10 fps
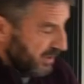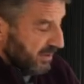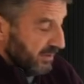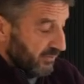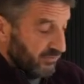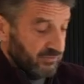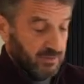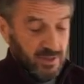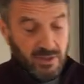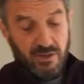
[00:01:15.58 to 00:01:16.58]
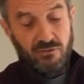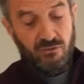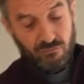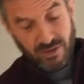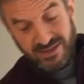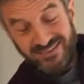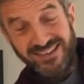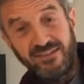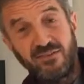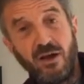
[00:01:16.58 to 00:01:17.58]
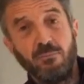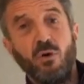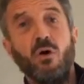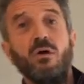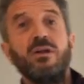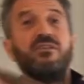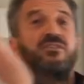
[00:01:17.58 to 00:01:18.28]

eyes. It's ready, set up, on its